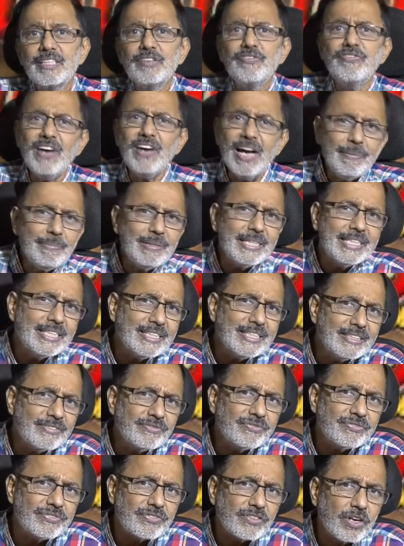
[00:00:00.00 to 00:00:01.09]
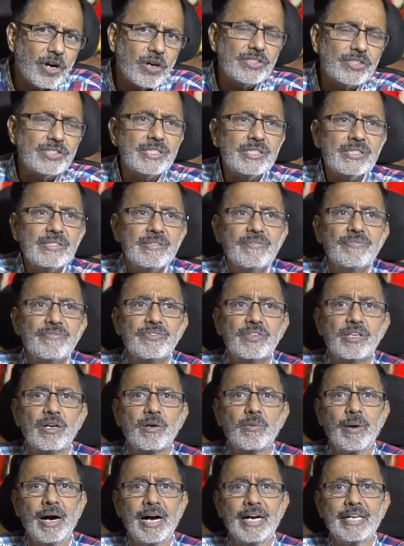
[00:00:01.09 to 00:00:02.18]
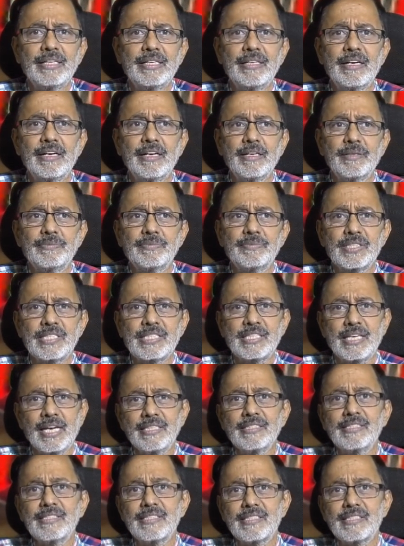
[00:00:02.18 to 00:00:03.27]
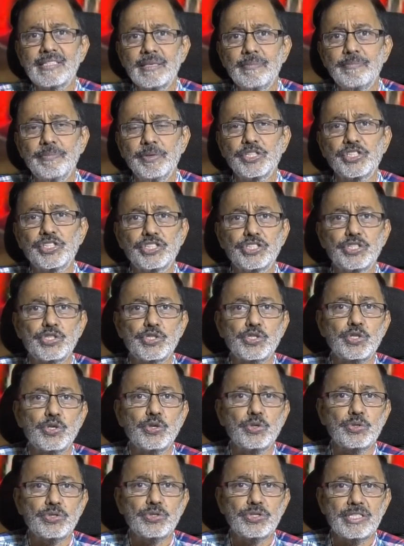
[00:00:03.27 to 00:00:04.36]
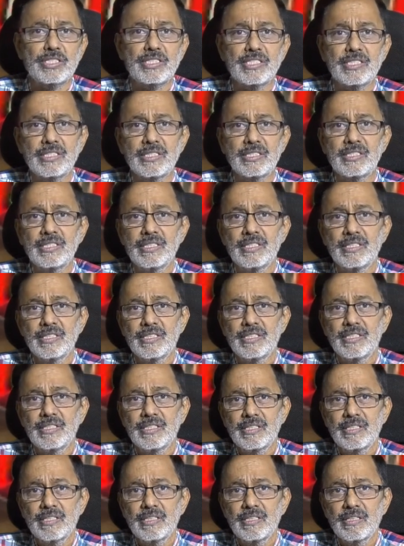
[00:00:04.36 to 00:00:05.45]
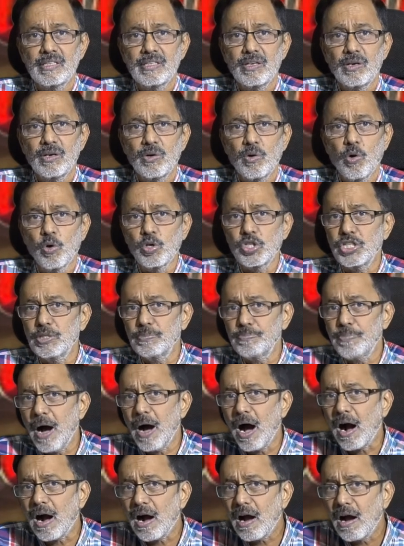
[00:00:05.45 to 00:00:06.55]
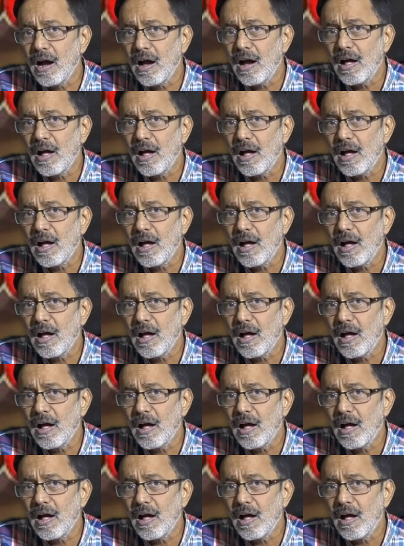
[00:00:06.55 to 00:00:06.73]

The family, of course, while the son's ambition is to go to this ocean park,